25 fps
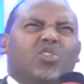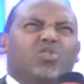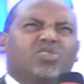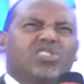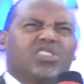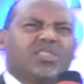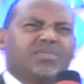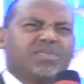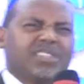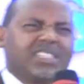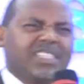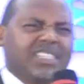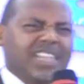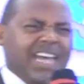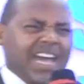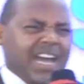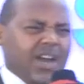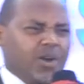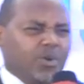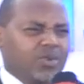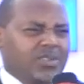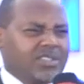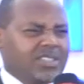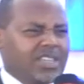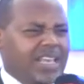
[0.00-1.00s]
or some
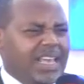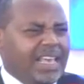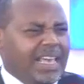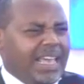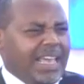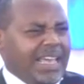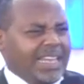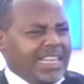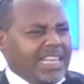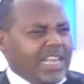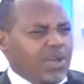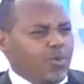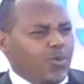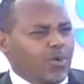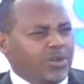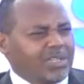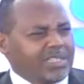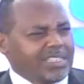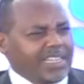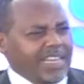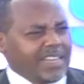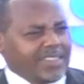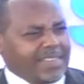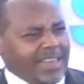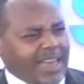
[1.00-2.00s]
sounds, and he would
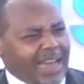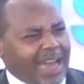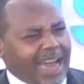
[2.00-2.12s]
take the